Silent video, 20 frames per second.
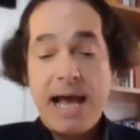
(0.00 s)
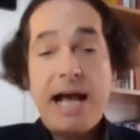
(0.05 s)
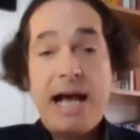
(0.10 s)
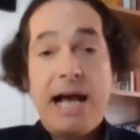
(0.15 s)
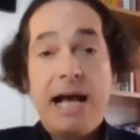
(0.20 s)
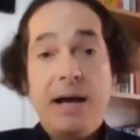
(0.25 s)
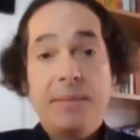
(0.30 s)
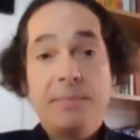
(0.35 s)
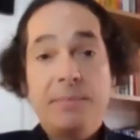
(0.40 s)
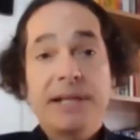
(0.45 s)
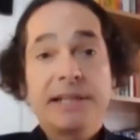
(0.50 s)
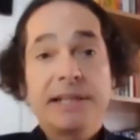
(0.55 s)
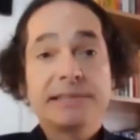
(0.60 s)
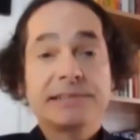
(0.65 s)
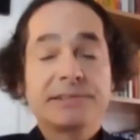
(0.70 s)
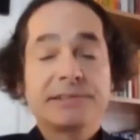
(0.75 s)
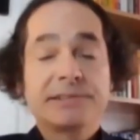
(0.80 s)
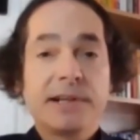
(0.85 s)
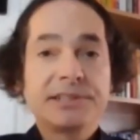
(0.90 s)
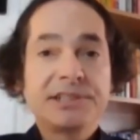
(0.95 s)
The
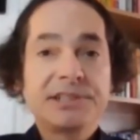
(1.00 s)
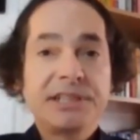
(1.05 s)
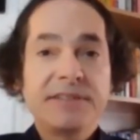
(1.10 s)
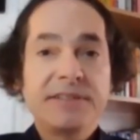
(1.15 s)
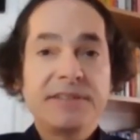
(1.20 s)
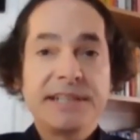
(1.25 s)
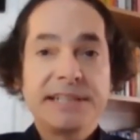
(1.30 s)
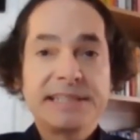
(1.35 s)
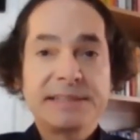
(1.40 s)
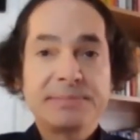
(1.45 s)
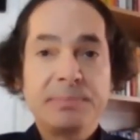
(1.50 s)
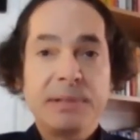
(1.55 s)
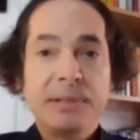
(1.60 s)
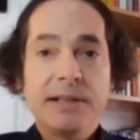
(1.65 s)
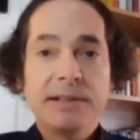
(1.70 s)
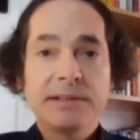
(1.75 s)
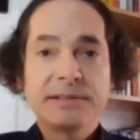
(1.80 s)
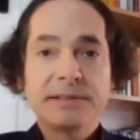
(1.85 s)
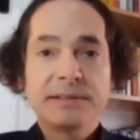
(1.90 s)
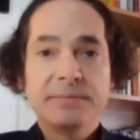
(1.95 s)
construction of this
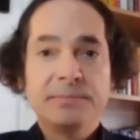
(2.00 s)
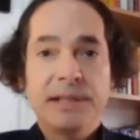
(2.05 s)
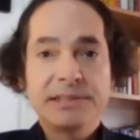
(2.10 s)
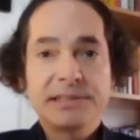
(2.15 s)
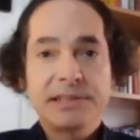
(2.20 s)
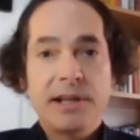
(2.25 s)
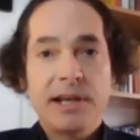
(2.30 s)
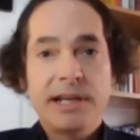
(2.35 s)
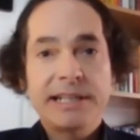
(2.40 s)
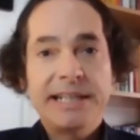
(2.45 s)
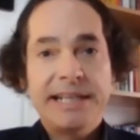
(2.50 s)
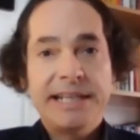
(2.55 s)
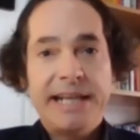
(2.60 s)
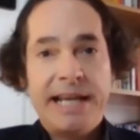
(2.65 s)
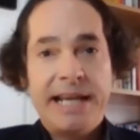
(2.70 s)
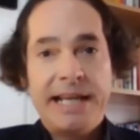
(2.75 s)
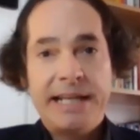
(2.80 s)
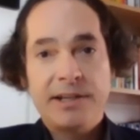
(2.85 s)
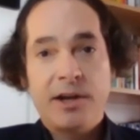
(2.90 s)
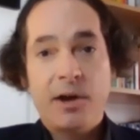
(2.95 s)
plant, most
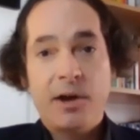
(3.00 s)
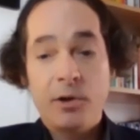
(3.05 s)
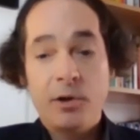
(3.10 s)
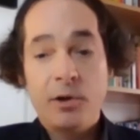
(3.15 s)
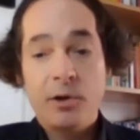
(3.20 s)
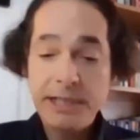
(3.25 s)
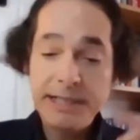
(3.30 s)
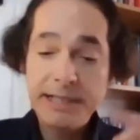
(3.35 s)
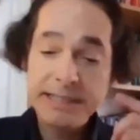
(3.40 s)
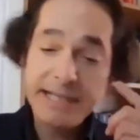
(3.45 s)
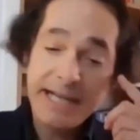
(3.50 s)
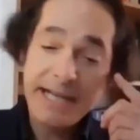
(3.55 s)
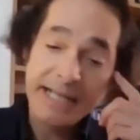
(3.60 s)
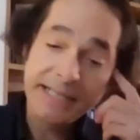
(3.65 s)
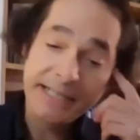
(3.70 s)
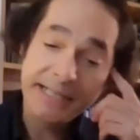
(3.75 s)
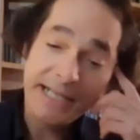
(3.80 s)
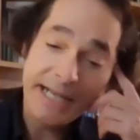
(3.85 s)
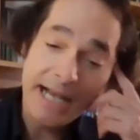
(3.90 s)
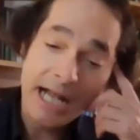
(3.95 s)
likely in Olkan
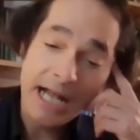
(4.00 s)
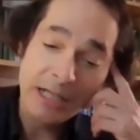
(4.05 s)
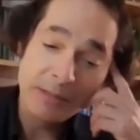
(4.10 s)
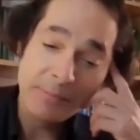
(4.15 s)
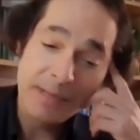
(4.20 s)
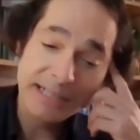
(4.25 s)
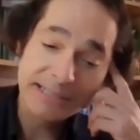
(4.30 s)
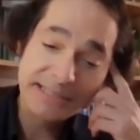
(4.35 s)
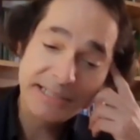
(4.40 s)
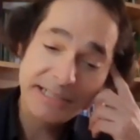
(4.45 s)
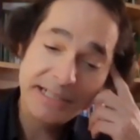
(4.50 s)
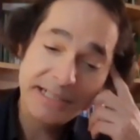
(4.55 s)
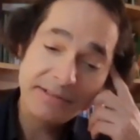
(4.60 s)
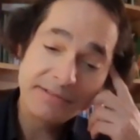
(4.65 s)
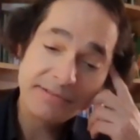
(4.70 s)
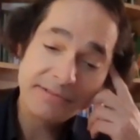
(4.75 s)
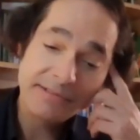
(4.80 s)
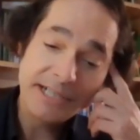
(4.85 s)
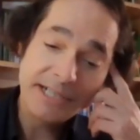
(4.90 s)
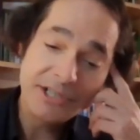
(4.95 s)
in the
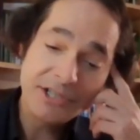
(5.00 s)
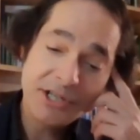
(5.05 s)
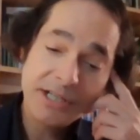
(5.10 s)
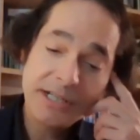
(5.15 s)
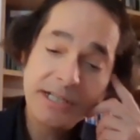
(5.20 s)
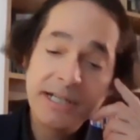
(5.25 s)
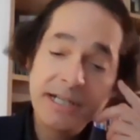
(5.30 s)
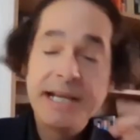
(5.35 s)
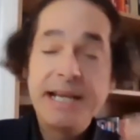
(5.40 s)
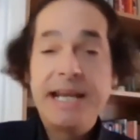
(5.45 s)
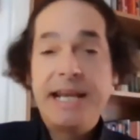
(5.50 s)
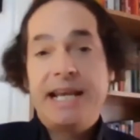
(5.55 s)
Almaty region,